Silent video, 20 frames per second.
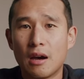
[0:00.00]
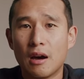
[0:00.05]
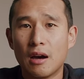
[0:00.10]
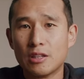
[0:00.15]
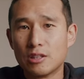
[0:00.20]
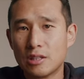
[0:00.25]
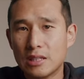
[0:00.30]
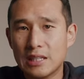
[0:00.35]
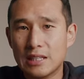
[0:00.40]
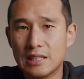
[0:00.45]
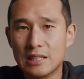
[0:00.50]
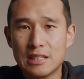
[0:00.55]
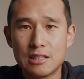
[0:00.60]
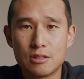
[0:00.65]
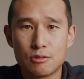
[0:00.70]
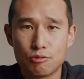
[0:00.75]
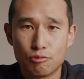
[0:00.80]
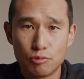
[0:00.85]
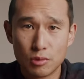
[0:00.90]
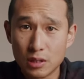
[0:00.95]
I, it
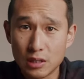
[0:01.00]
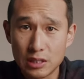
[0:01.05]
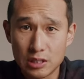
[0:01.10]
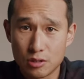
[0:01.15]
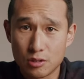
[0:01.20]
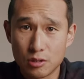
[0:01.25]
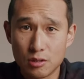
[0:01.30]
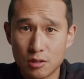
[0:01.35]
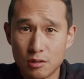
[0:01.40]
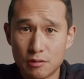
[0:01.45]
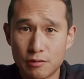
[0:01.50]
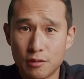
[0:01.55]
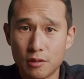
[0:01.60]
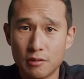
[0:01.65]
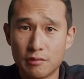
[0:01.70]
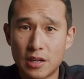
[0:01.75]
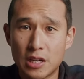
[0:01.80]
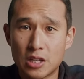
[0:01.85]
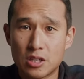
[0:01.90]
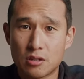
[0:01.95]
is really suited for
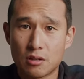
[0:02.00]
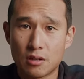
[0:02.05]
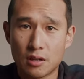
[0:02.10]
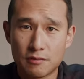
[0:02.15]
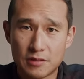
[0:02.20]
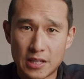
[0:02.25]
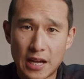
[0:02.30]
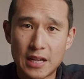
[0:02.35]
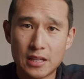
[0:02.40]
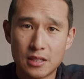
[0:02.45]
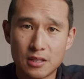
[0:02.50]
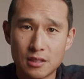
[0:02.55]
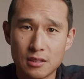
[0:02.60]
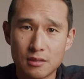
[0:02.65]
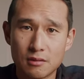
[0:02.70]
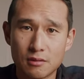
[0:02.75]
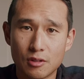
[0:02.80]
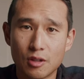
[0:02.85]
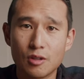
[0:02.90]
adventure and I've taken it